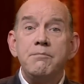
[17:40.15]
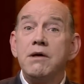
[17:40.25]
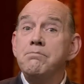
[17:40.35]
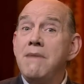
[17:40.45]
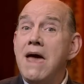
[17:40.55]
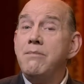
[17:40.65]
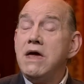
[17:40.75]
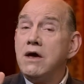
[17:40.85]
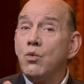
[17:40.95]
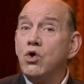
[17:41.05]
But
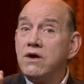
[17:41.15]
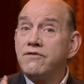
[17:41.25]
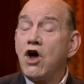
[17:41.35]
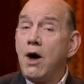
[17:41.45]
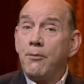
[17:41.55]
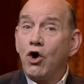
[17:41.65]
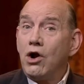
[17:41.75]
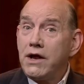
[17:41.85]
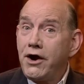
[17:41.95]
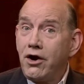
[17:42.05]
maybe it would have come
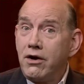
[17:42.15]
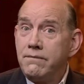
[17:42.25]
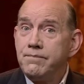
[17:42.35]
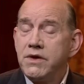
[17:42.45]
earlier